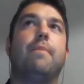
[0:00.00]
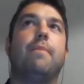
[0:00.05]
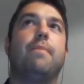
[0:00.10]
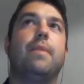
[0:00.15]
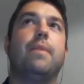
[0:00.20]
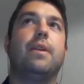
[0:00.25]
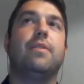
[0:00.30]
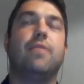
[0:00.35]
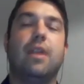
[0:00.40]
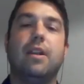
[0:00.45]

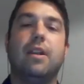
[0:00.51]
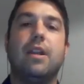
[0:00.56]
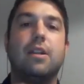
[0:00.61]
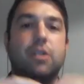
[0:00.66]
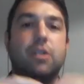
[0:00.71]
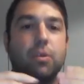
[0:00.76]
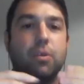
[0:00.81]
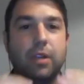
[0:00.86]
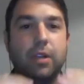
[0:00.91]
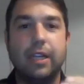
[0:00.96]

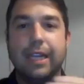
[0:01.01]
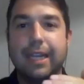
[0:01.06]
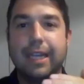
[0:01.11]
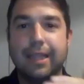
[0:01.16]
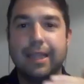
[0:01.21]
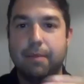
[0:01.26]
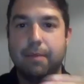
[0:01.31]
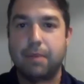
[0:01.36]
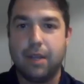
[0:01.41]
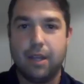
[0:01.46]
And to really get
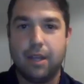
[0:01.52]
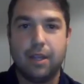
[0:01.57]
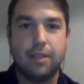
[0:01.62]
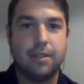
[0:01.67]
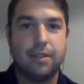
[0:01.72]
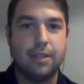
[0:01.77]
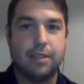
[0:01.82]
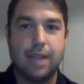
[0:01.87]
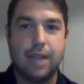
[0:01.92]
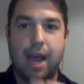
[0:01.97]
them
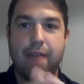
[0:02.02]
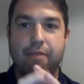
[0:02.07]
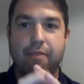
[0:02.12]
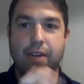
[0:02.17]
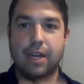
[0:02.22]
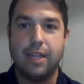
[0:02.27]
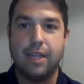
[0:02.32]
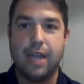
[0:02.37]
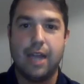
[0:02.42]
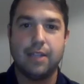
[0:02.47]
to dive
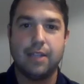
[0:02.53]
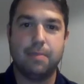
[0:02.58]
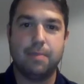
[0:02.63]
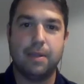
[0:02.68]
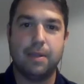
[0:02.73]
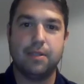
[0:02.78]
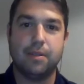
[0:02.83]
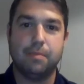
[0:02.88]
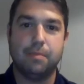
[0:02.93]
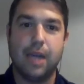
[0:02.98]
into that and
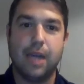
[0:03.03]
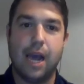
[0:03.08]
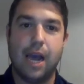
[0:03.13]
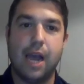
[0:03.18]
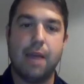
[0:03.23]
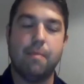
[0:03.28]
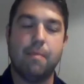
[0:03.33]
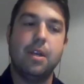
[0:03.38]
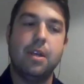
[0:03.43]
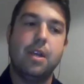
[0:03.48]
spend some
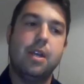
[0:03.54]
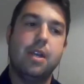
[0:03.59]
time.